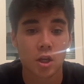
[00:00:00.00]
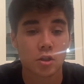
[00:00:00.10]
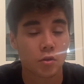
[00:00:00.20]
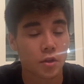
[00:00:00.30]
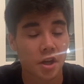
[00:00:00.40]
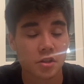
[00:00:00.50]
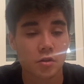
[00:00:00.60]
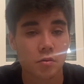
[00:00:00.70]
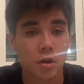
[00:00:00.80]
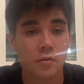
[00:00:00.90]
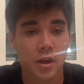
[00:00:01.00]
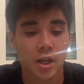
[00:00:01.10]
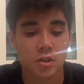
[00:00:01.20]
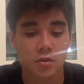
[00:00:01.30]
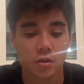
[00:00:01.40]
2012
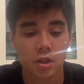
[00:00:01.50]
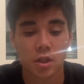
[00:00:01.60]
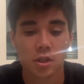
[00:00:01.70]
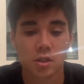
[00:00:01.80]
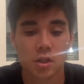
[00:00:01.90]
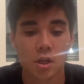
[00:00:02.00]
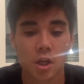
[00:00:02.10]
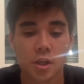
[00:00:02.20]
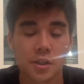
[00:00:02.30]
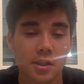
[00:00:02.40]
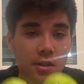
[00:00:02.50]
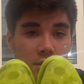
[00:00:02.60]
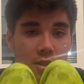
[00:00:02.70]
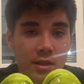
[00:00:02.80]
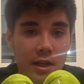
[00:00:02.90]
actually, because this is
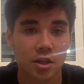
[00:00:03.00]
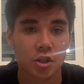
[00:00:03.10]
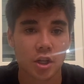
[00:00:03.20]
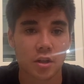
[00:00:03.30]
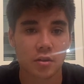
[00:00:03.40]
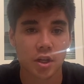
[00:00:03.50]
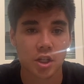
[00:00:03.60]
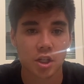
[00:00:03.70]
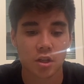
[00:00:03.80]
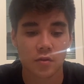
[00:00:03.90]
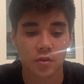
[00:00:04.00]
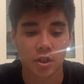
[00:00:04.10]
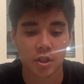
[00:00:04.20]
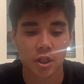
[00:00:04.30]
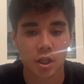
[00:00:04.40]
the second generation of the cleat,